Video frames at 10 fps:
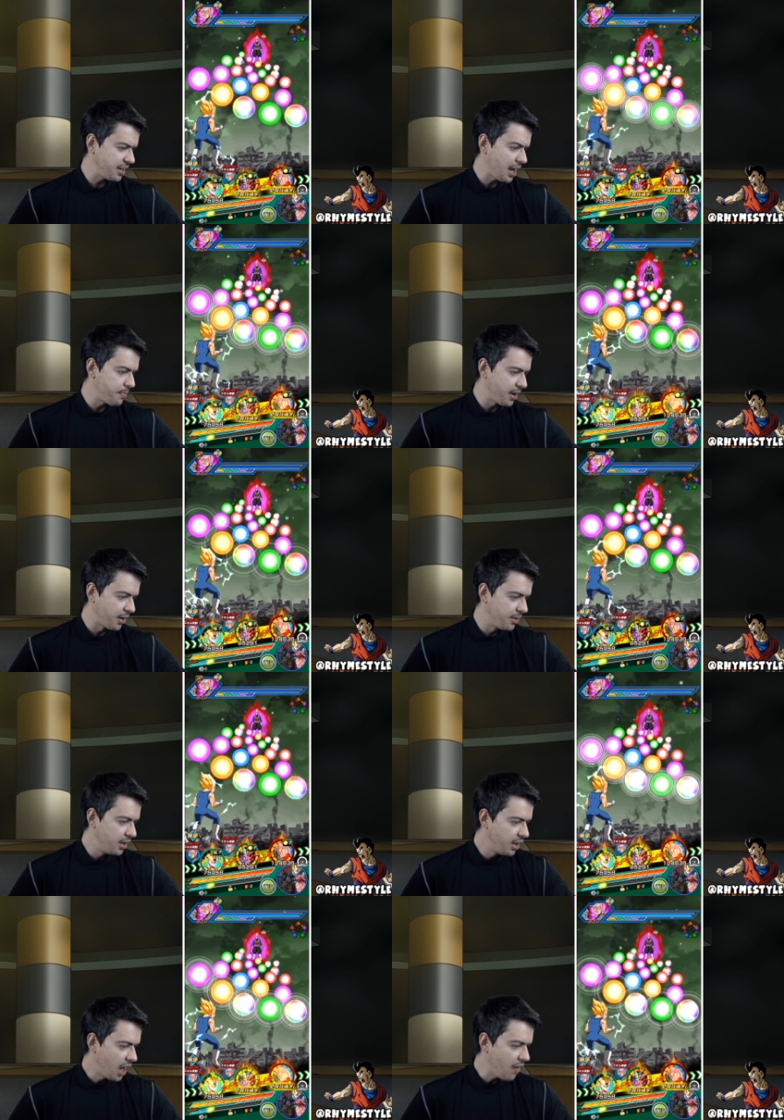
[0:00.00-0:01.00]
a lot better.
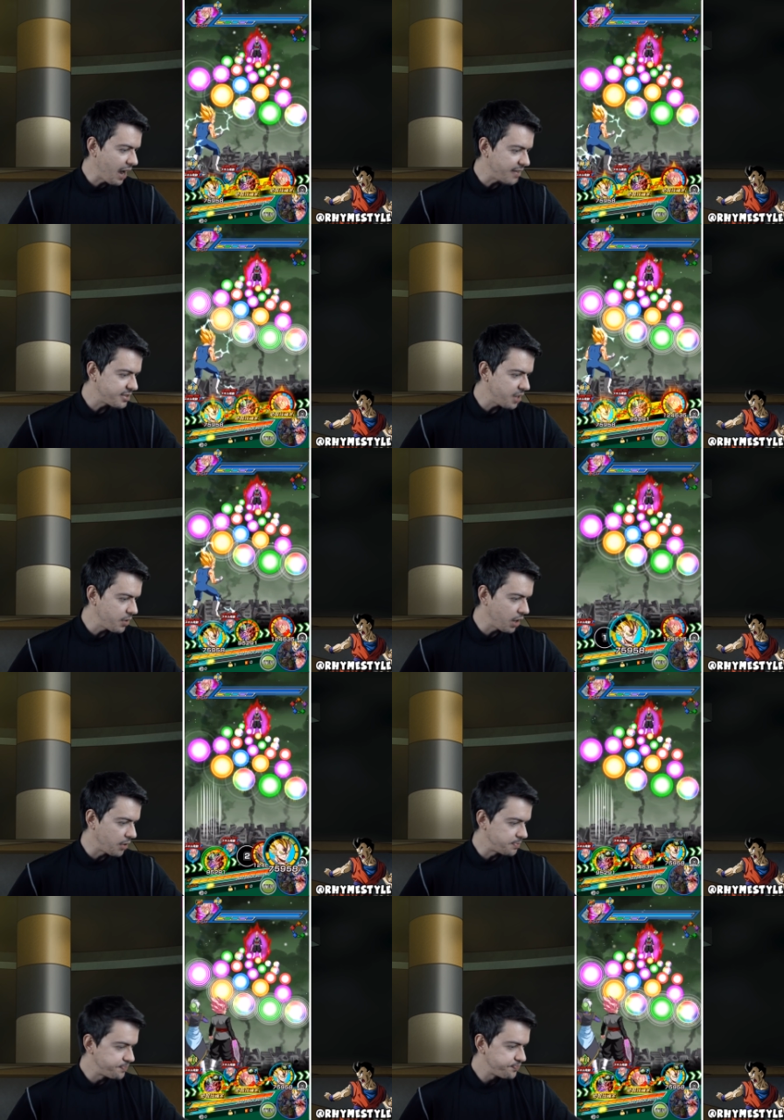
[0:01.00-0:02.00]
Alright, so here we go.